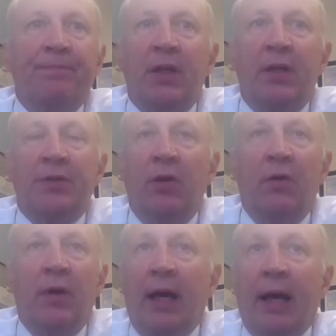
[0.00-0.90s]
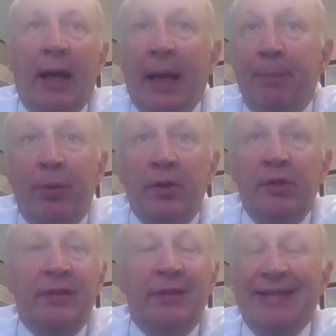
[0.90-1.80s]
So I
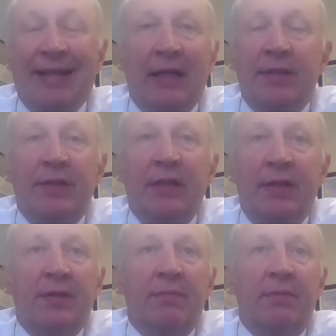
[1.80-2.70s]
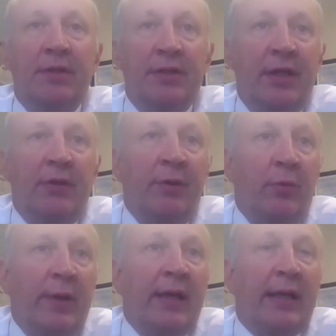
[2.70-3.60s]
personally did not see this continuing
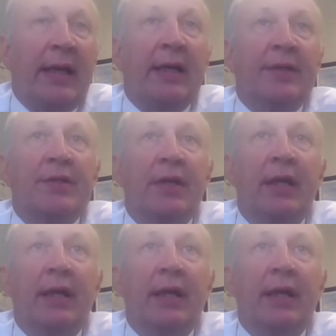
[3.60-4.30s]
the way it has.